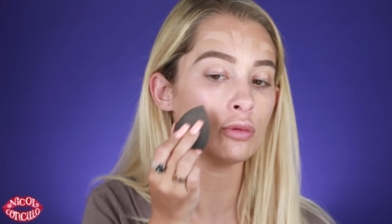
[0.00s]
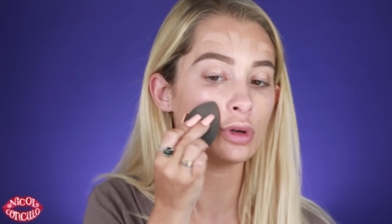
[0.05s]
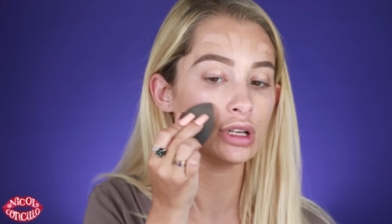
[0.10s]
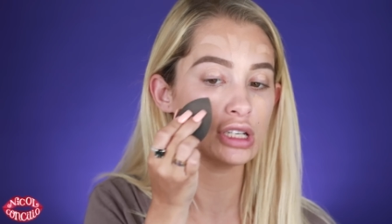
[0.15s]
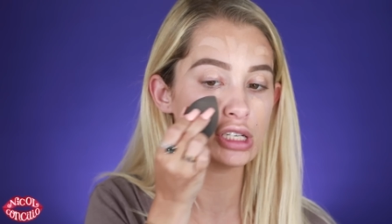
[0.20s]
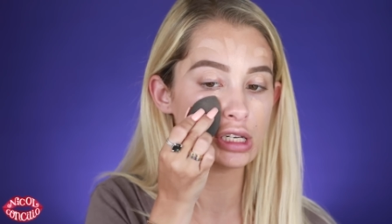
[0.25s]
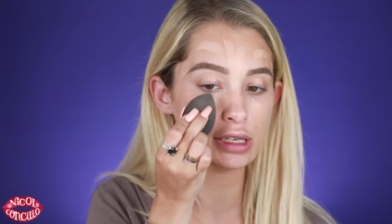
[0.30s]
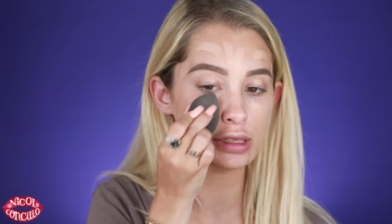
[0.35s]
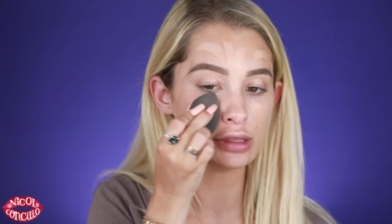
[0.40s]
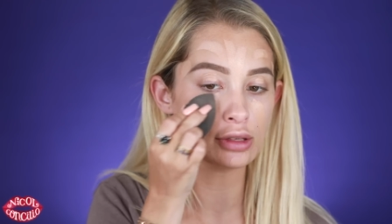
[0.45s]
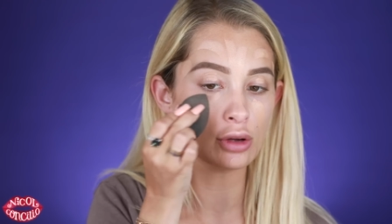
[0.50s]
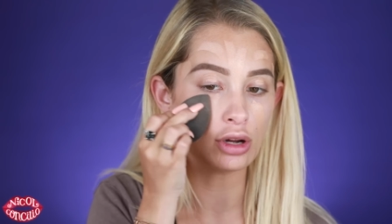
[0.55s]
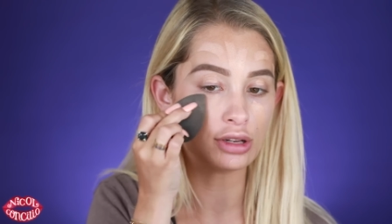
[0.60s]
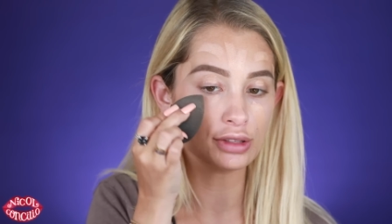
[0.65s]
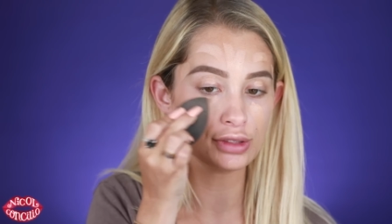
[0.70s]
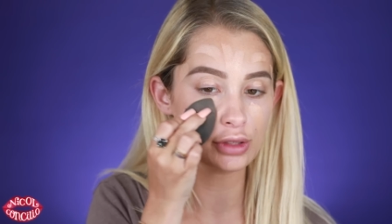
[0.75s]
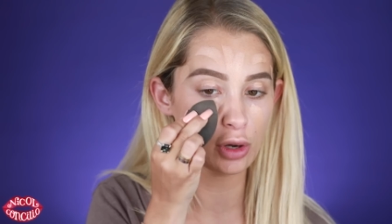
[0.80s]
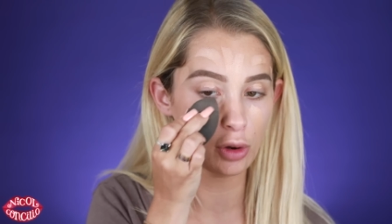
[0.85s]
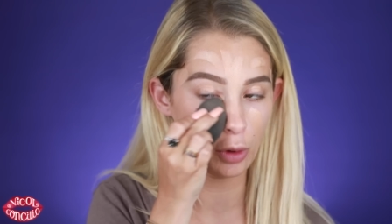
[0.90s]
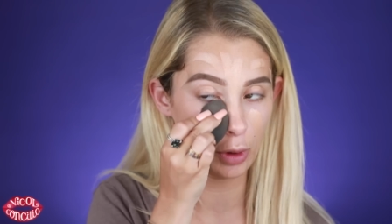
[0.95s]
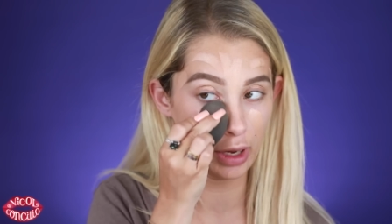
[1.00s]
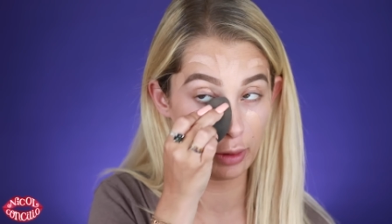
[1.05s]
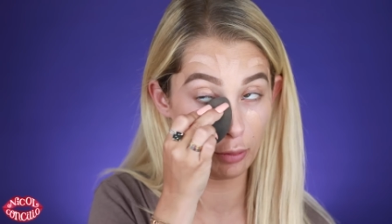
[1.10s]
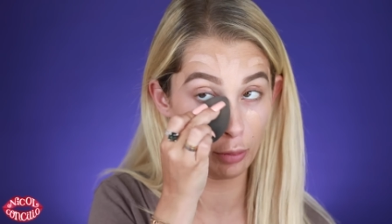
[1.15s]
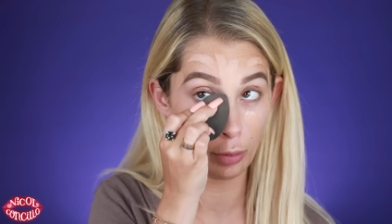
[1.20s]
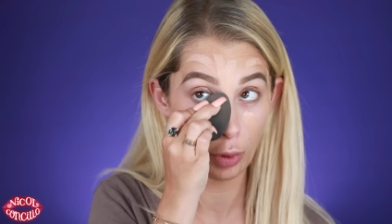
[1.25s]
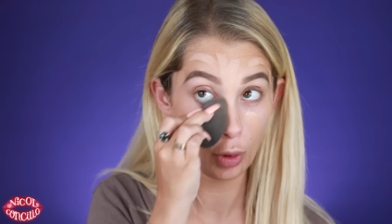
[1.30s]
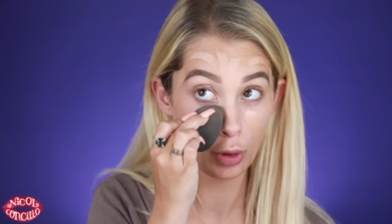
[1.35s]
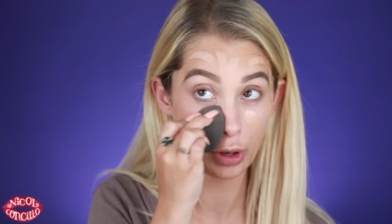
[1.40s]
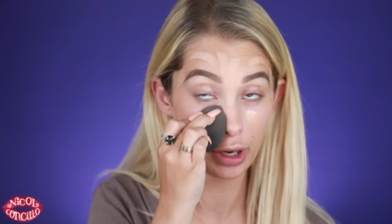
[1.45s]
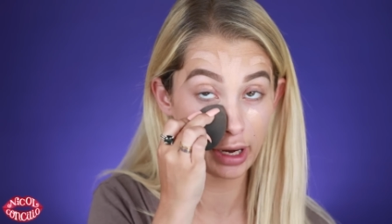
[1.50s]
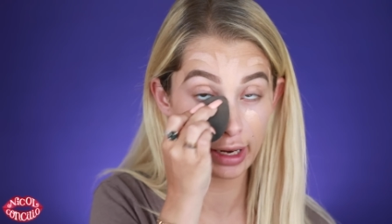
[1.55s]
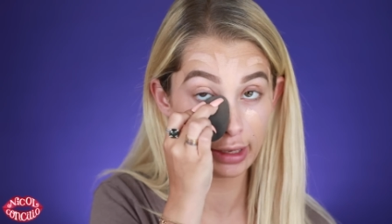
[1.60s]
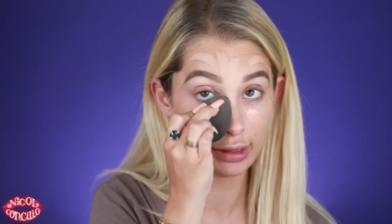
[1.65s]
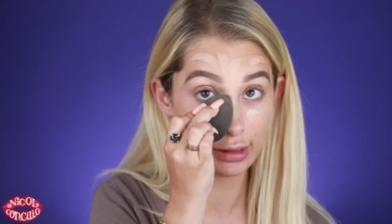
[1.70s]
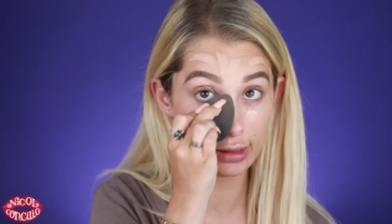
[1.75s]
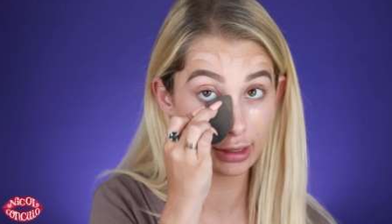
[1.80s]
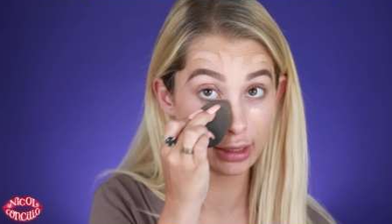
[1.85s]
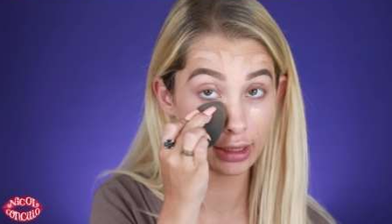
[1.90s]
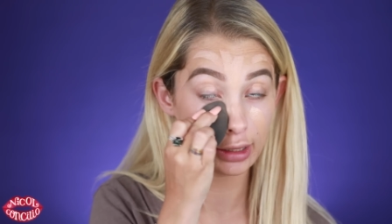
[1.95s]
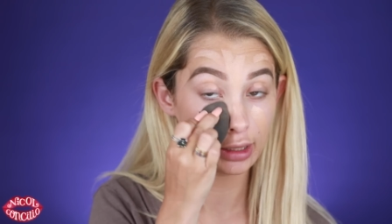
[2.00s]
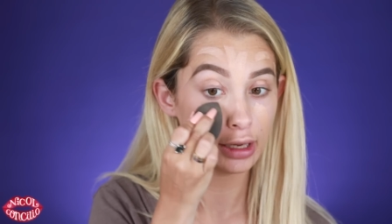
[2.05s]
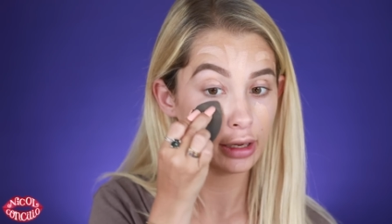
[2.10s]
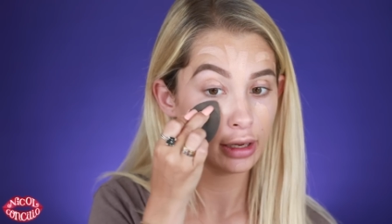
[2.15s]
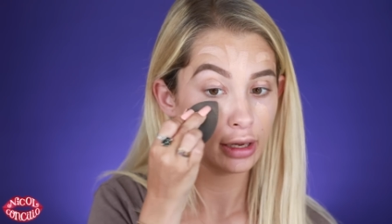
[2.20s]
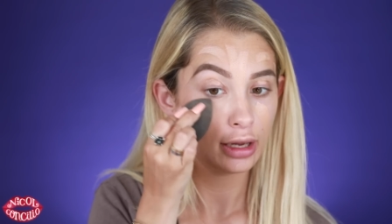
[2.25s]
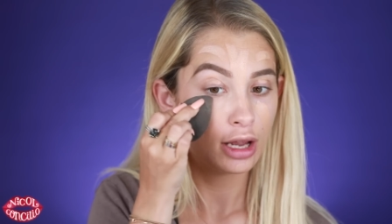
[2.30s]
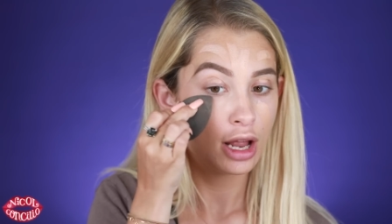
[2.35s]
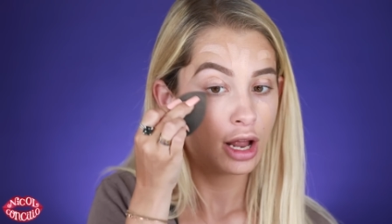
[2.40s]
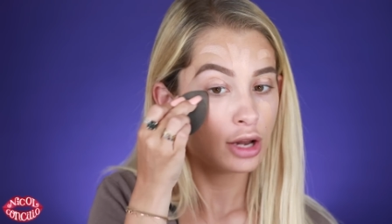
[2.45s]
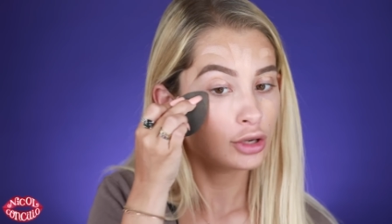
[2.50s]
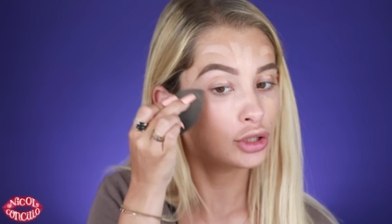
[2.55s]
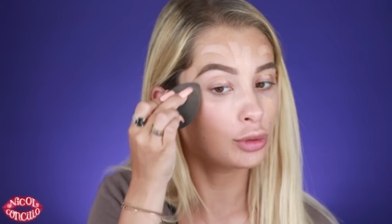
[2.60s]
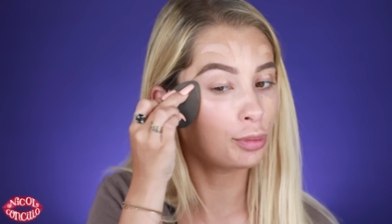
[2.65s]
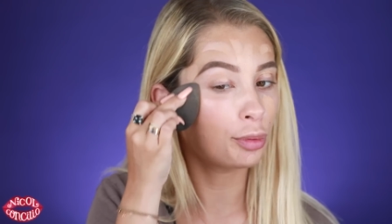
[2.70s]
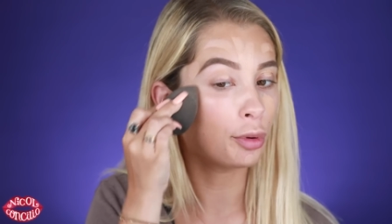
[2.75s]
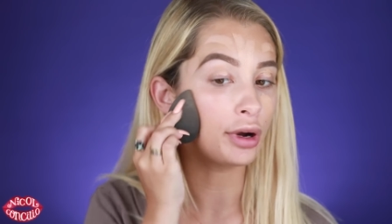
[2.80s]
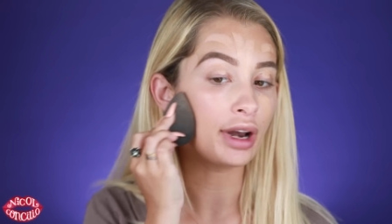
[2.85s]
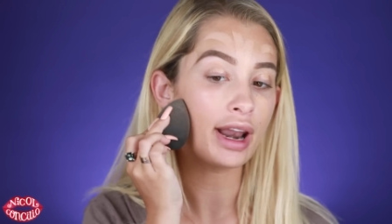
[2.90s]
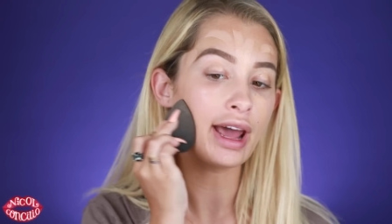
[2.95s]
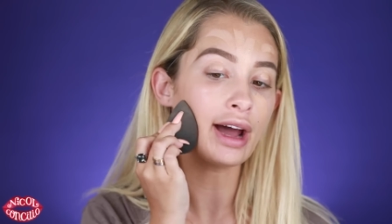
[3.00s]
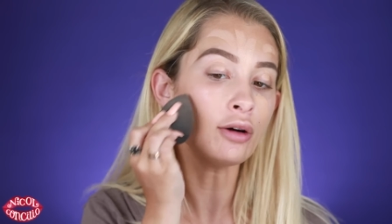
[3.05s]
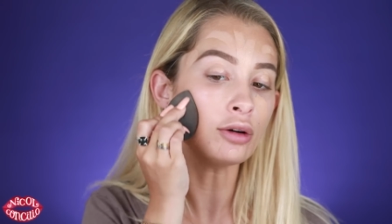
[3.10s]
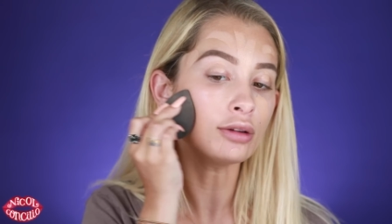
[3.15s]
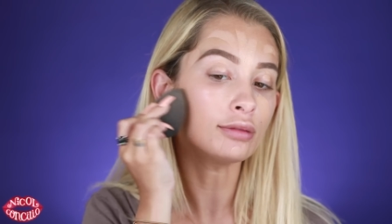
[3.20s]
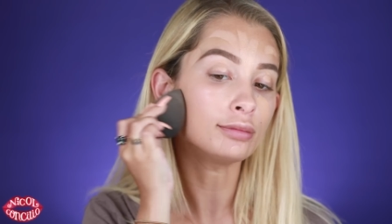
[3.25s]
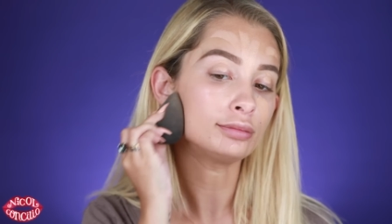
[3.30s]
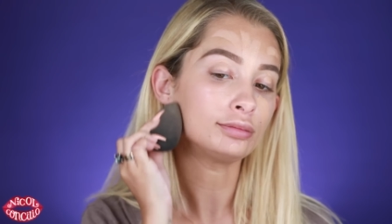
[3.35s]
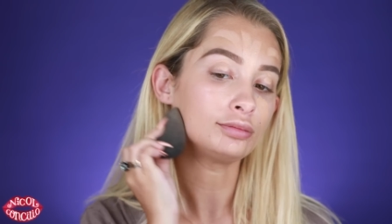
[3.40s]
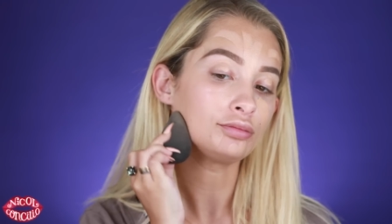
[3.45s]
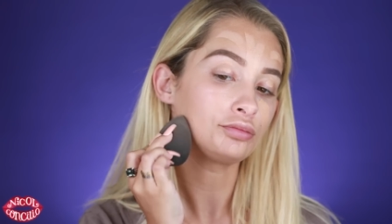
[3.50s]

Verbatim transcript: which is also important to point out.